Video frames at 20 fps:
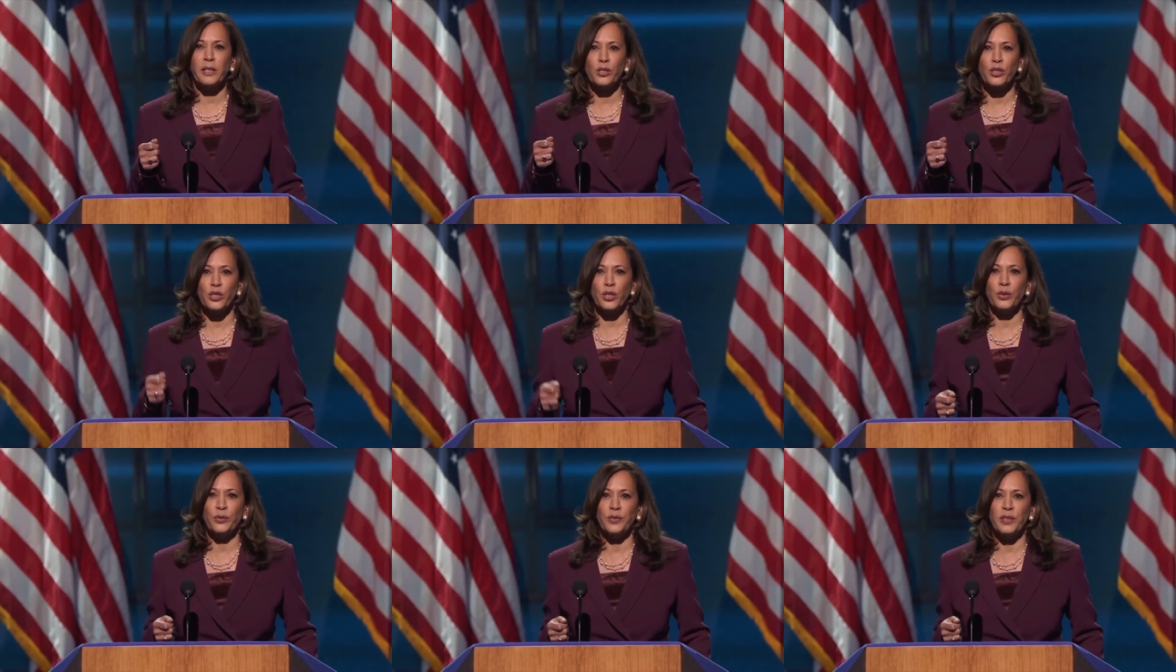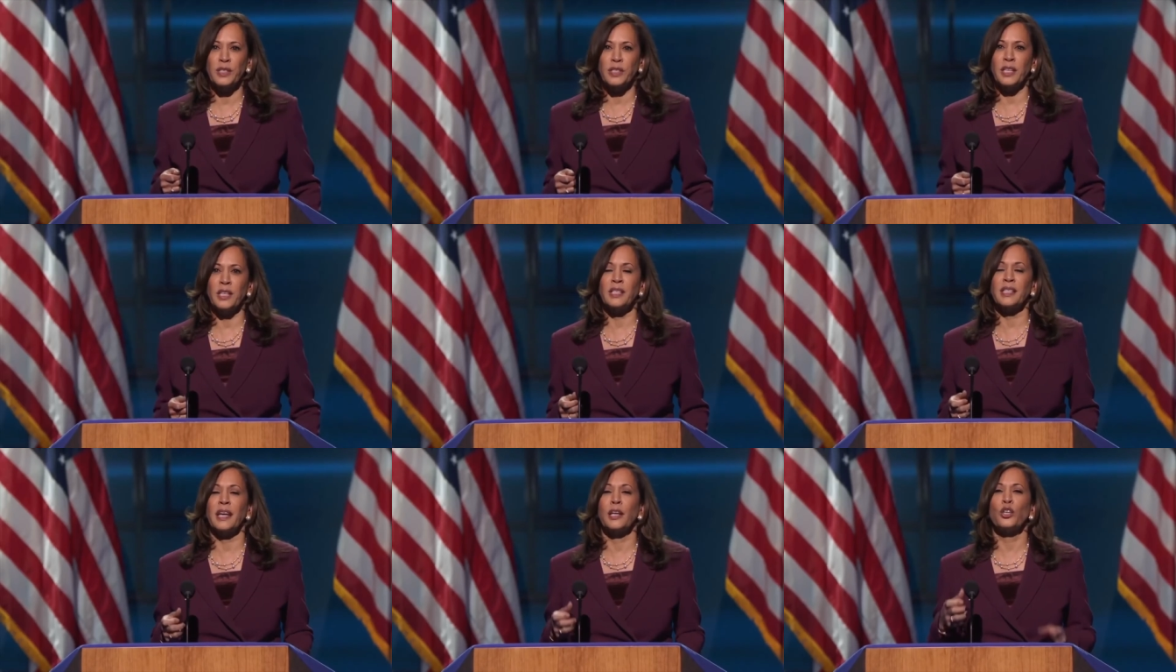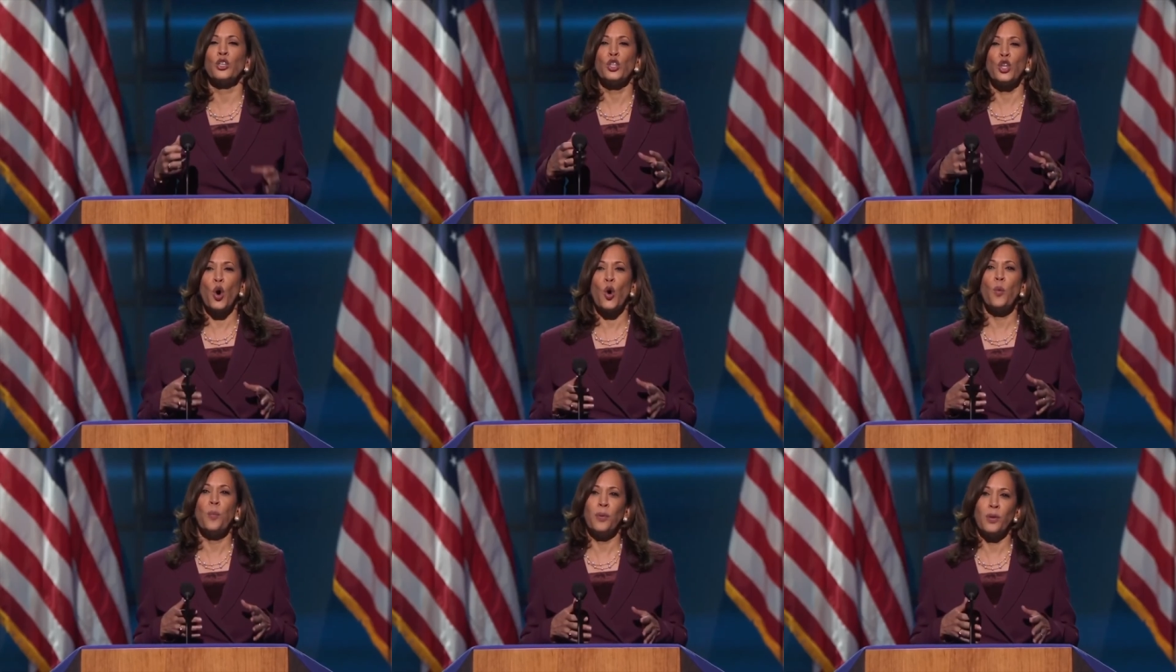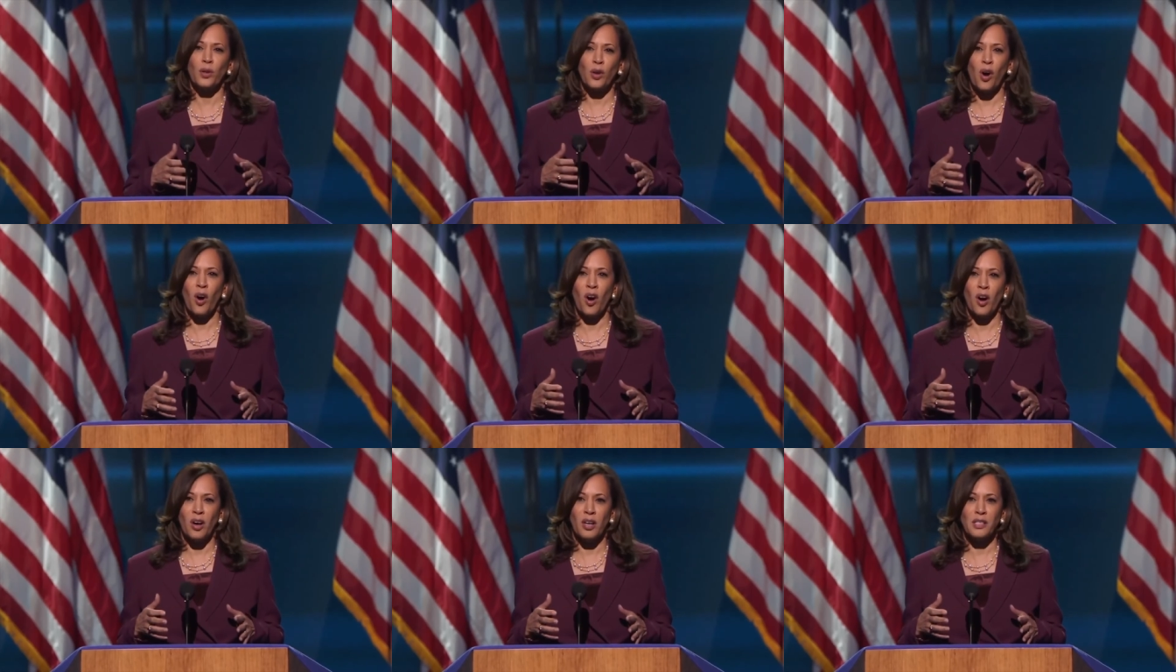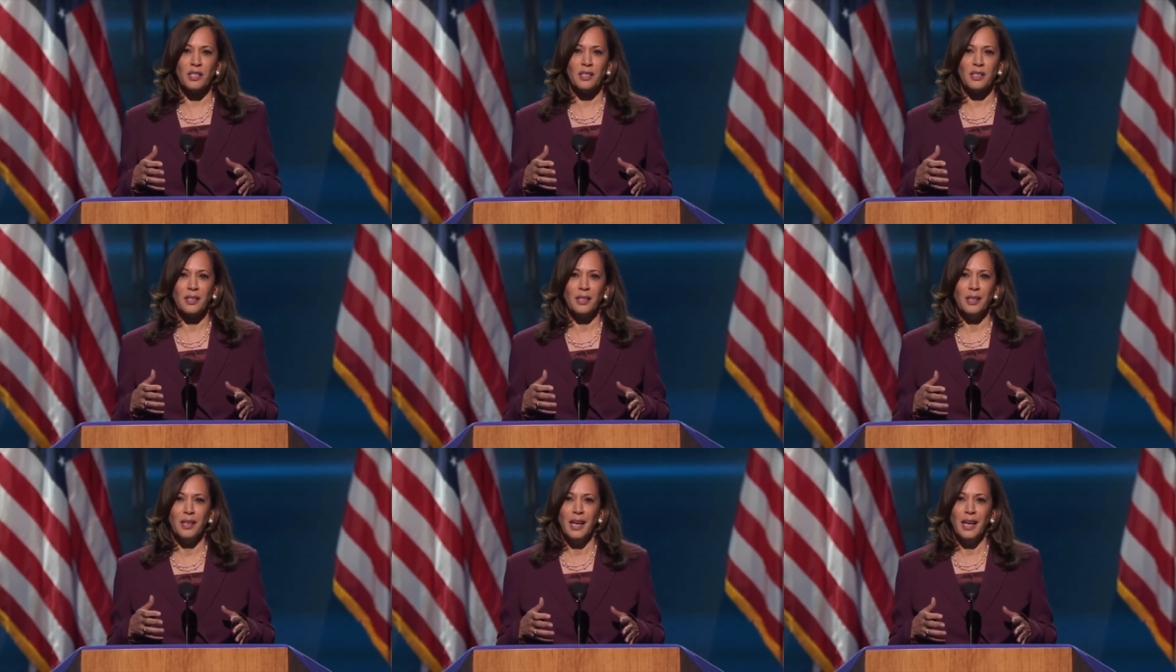service is a noble cause,